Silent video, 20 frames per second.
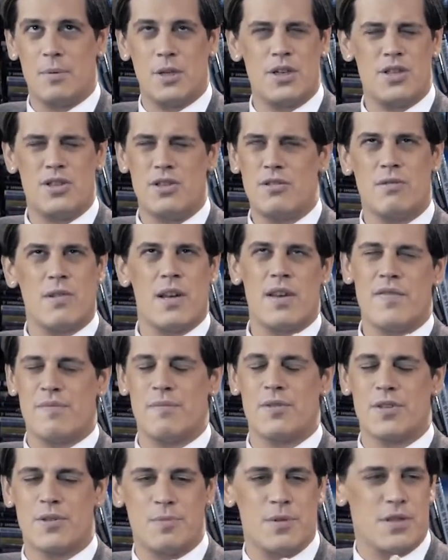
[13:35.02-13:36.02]
because your life
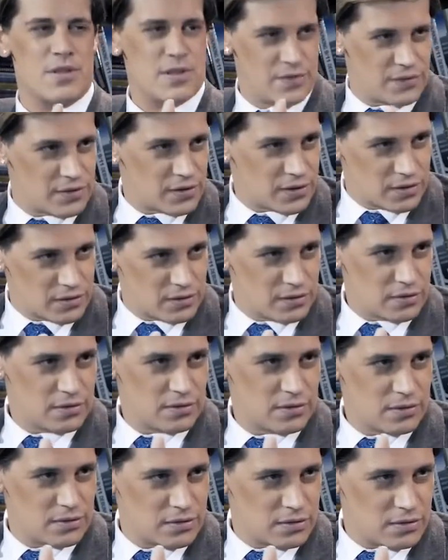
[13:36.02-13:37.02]
must be difficult,
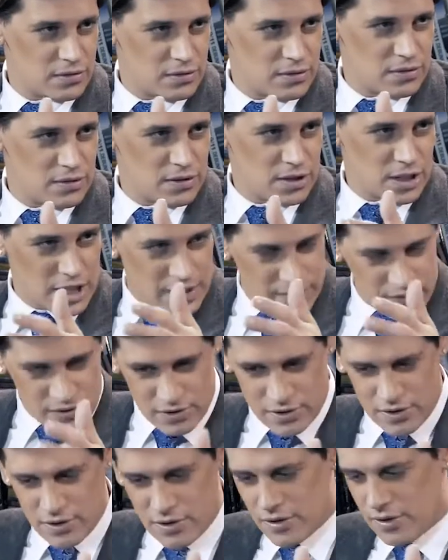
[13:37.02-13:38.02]
given
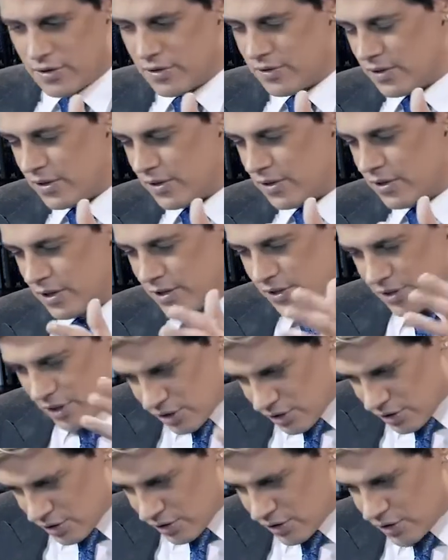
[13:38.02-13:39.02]
the
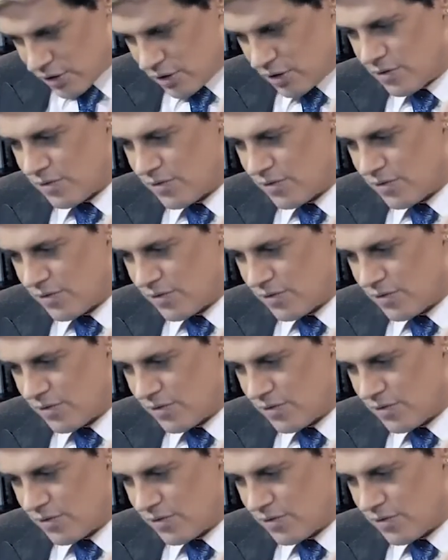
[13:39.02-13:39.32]
decisions that